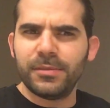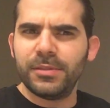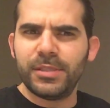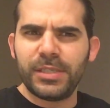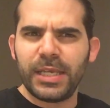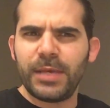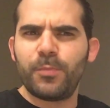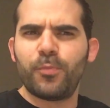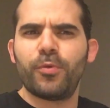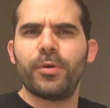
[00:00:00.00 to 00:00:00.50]

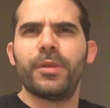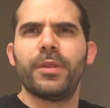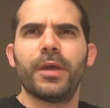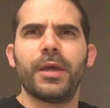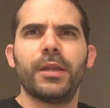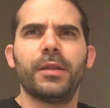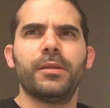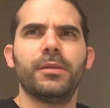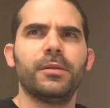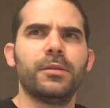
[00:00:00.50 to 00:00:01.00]
deep
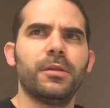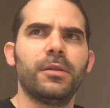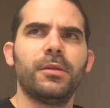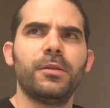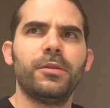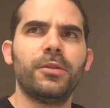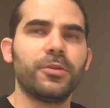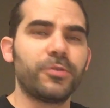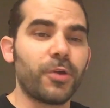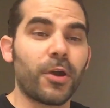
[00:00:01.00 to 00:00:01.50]
within
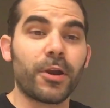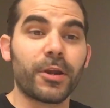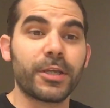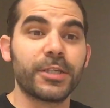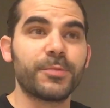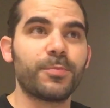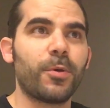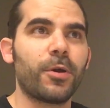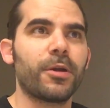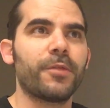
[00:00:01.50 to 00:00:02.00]
the
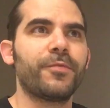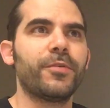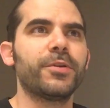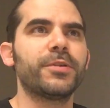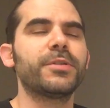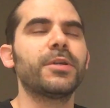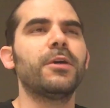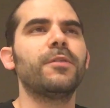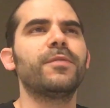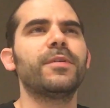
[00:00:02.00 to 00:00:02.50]
darkest part of
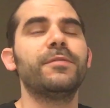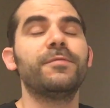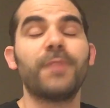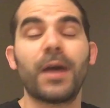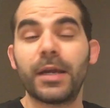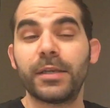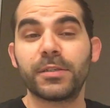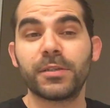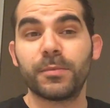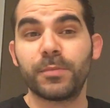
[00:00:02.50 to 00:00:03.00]
yourself and
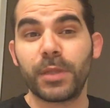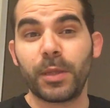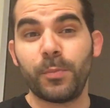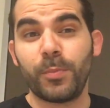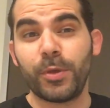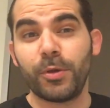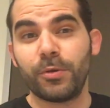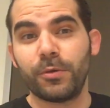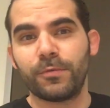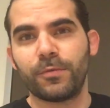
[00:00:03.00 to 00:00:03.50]
find something
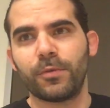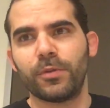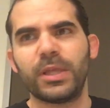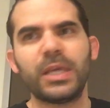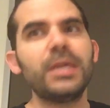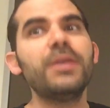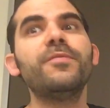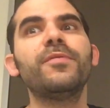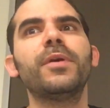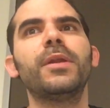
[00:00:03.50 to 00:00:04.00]
beautiful,
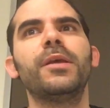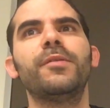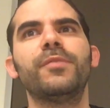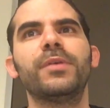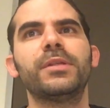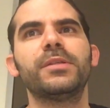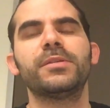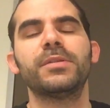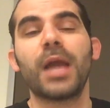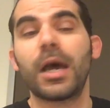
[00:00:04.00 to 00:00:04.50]
even if
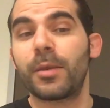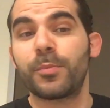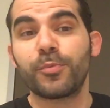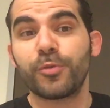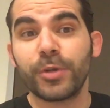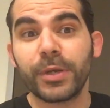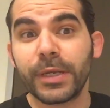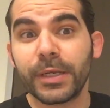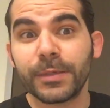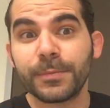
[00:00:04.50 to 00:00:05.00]
it's not
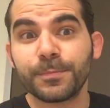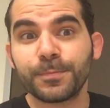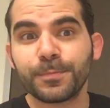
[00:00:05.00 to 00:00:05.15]
pretty,